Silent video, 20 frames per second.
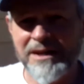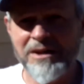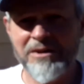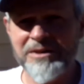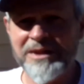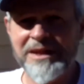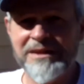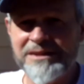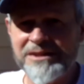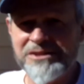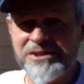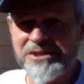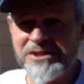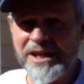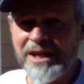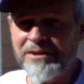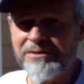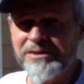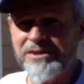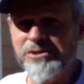okay, this is
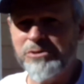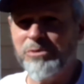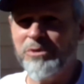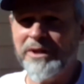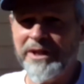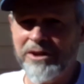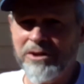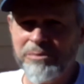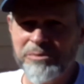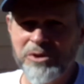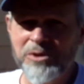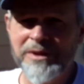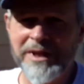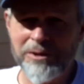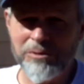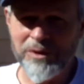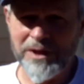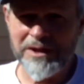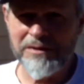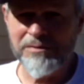how this will help you
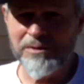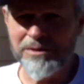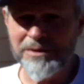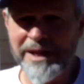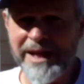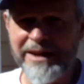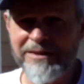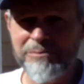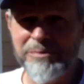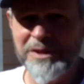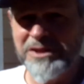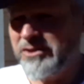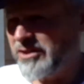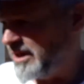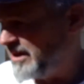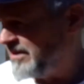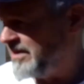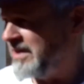get ready for live pitching.